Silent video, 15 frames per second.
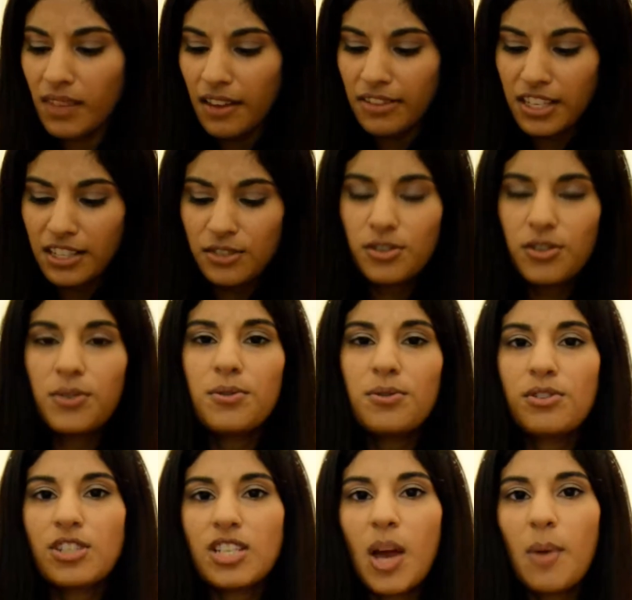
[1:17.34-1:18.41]
these two
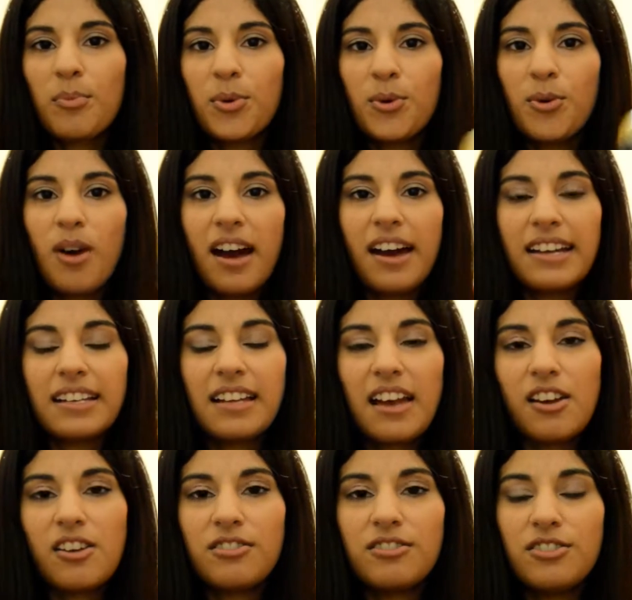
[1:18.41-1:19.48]
shampoo and
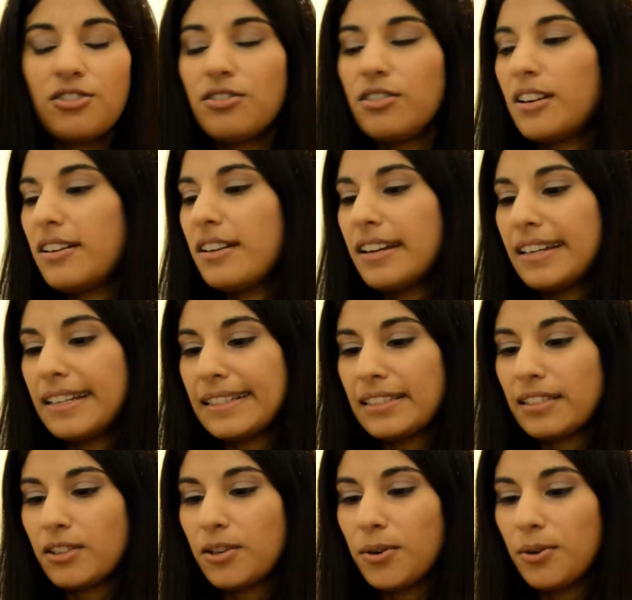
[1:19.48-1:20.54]
conditioner.
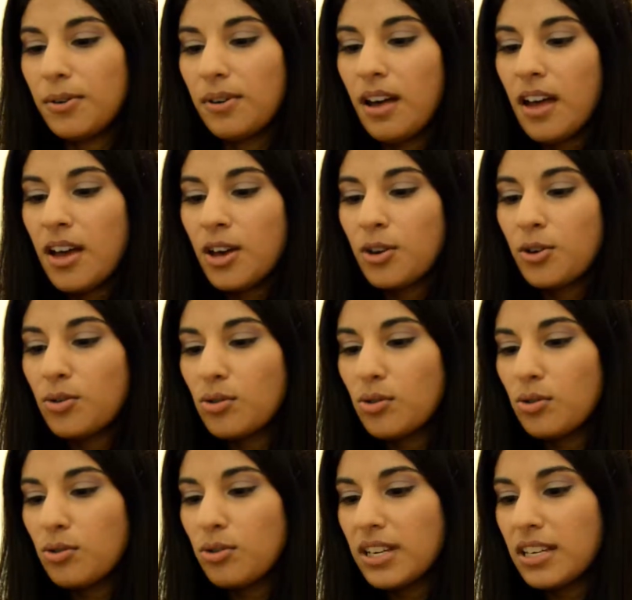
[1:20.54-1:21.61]
It's called
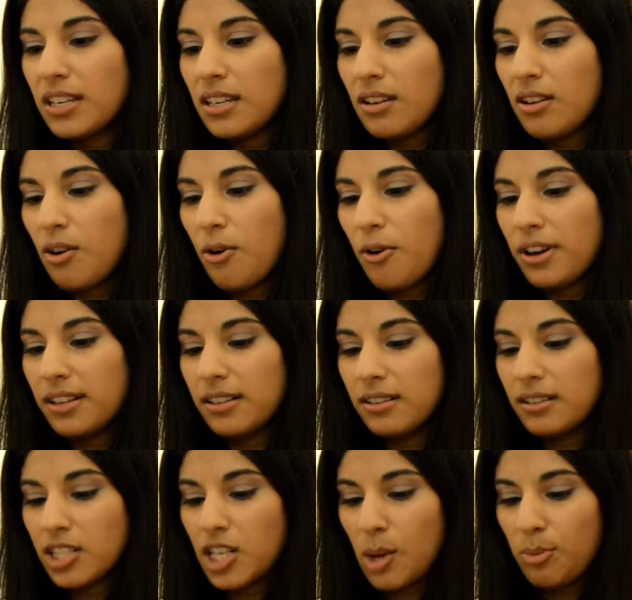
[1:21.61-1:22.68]
Kukui
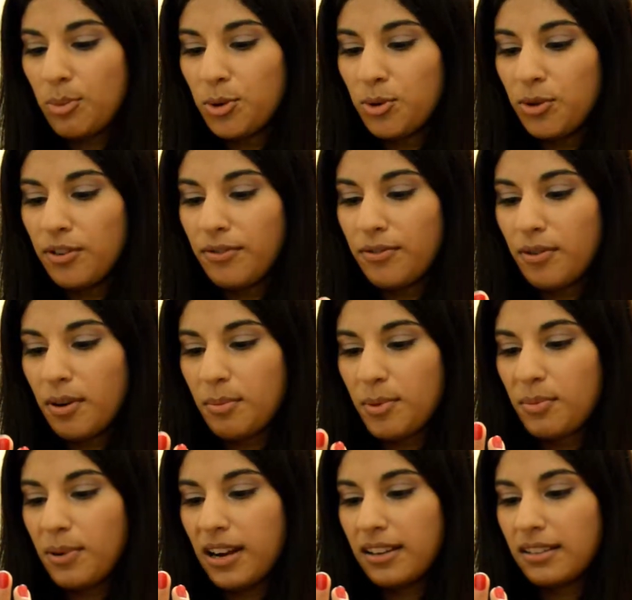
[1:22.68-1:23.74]
Oil Shampoo from a
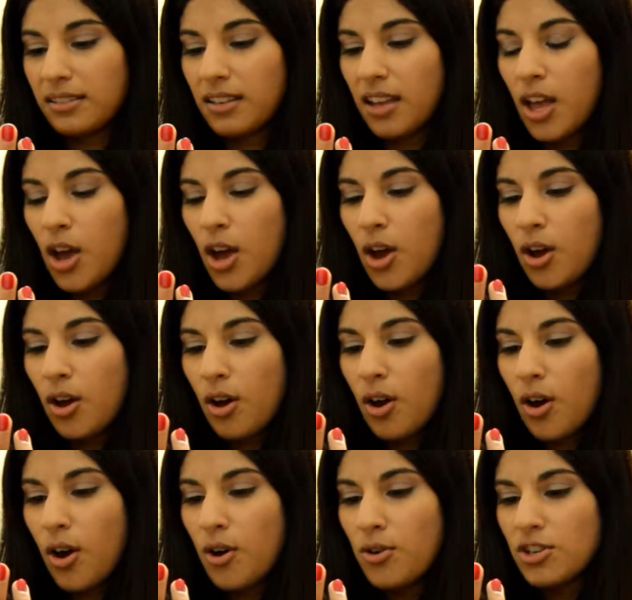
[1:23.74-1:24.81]
brand
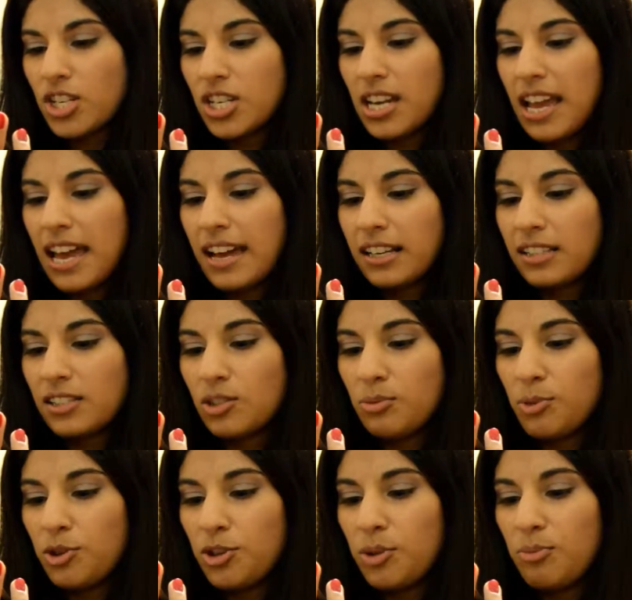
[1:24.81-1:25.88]

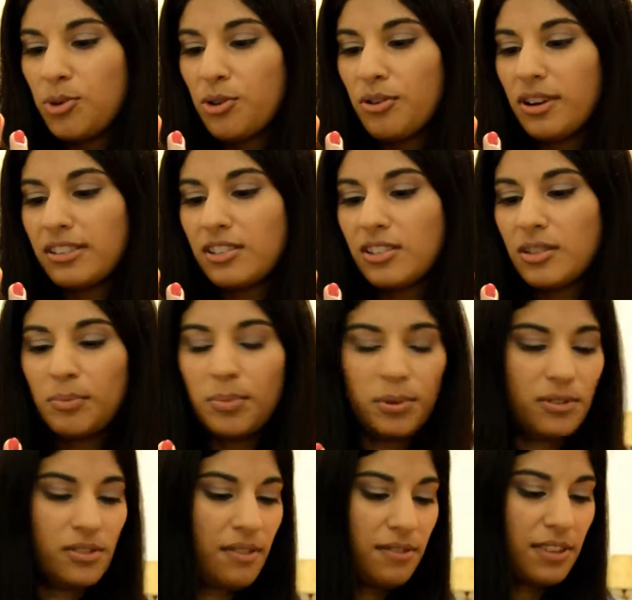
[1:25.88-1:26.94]
OGX Beauty Pure and
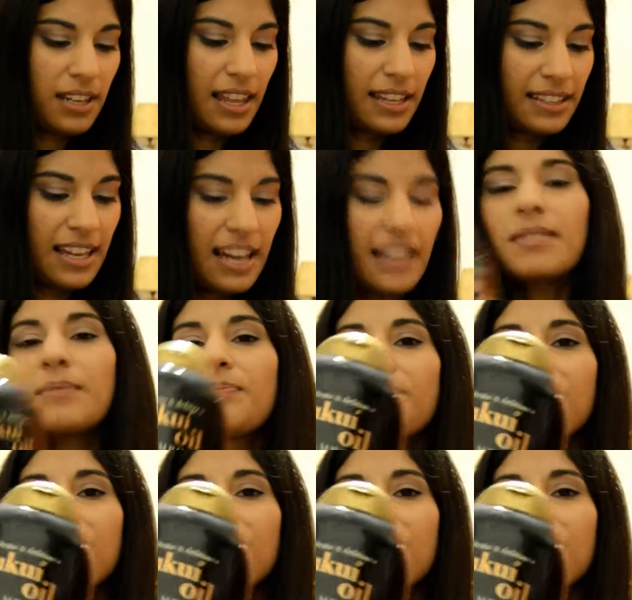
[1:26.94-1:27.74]
Simple, something like that.